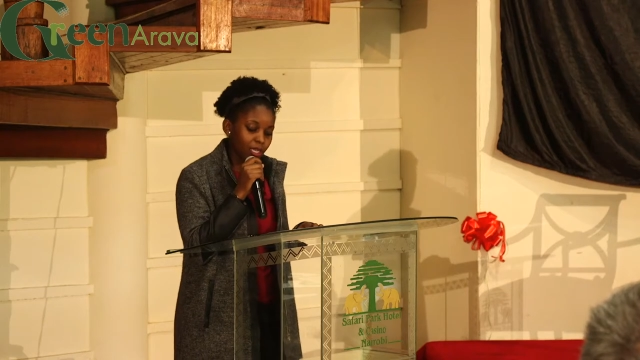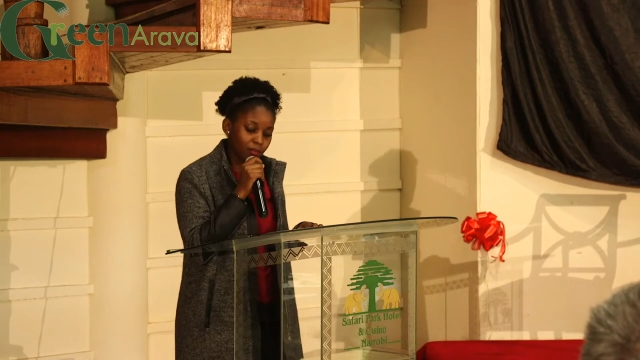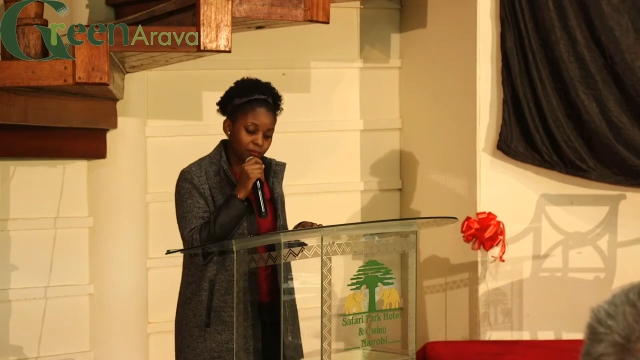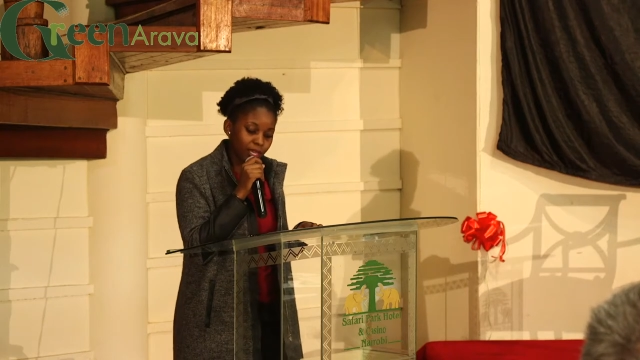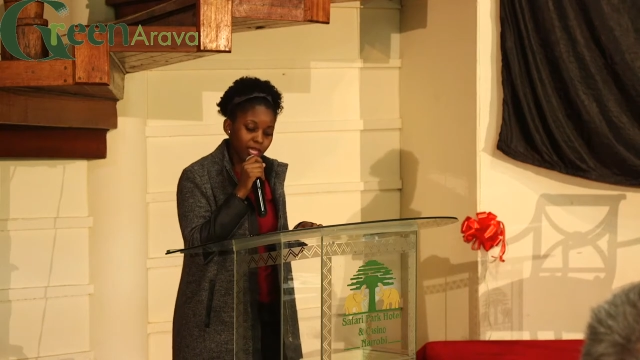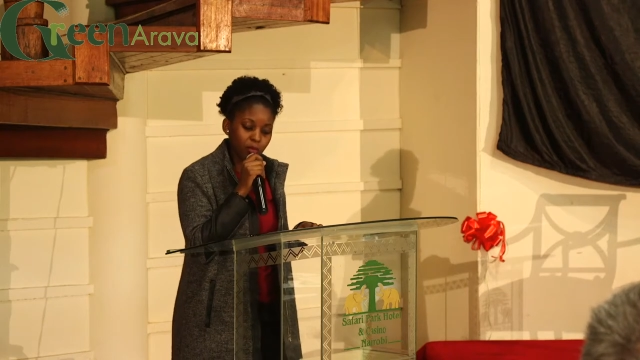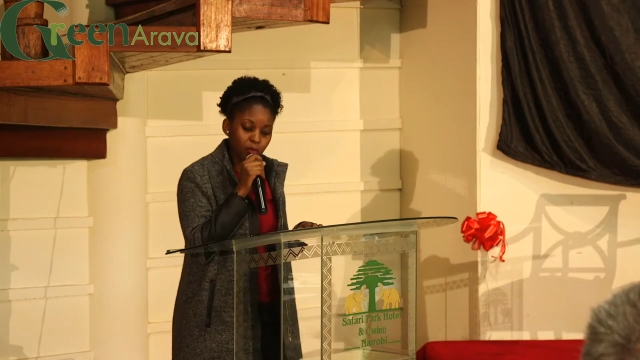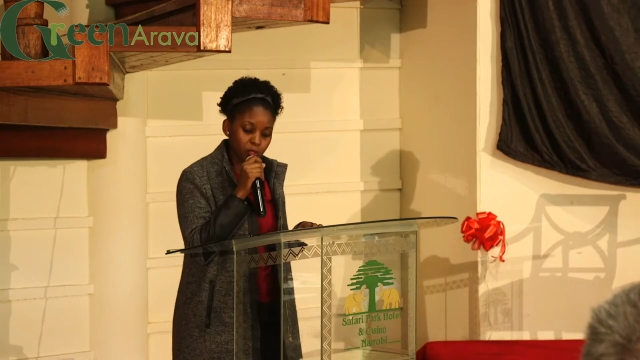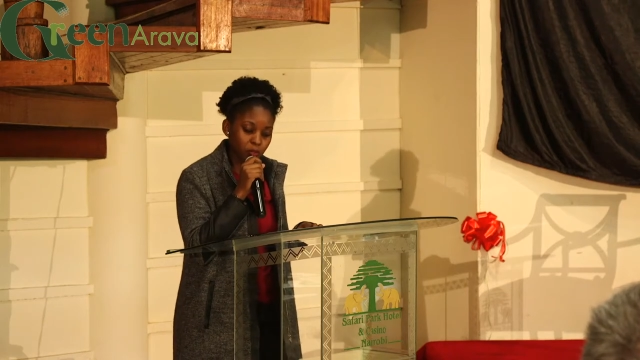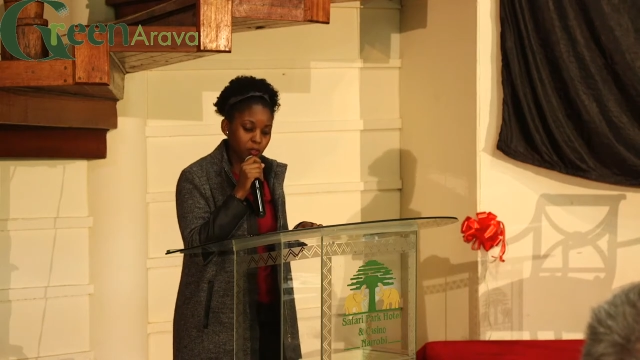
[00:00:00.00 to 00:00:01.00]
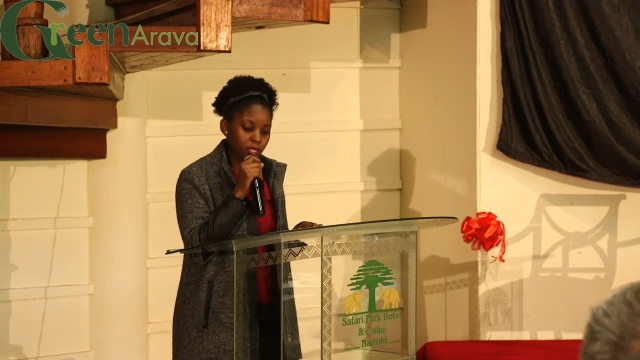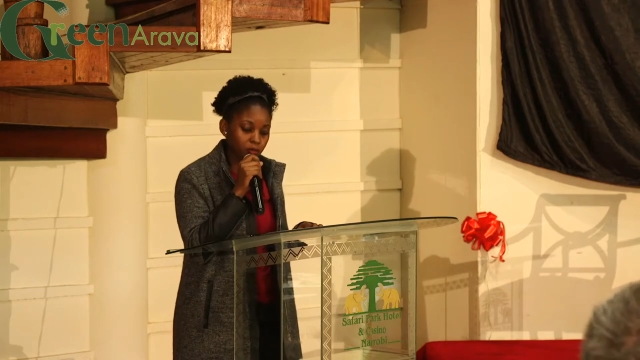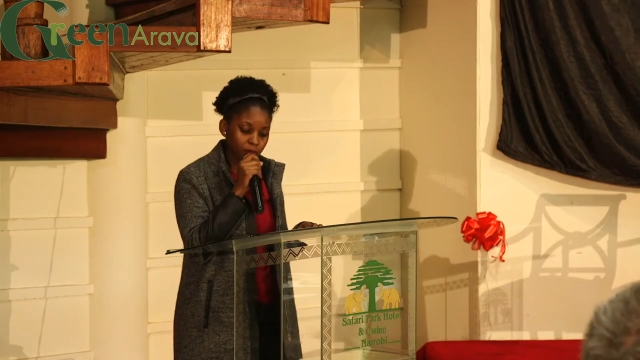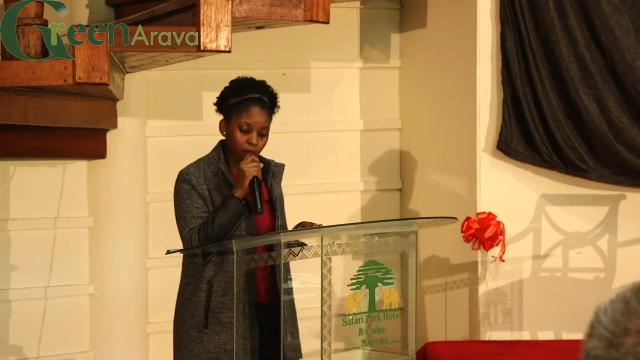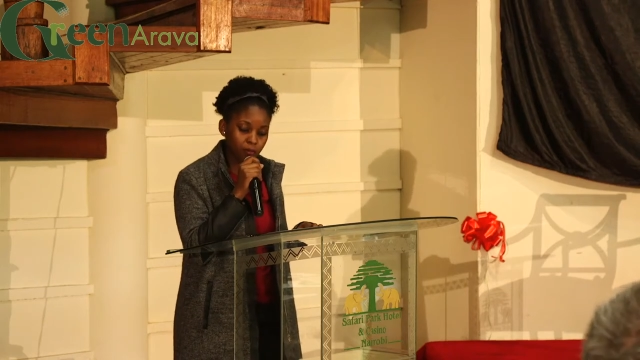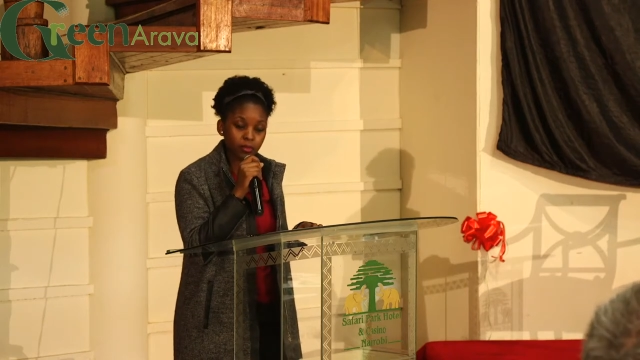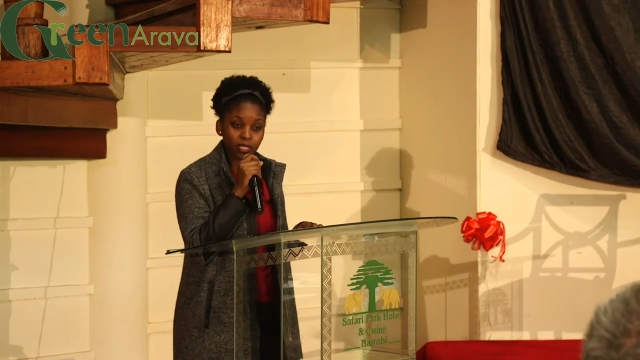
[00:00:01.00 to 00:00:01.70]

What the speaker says: if they are able to transform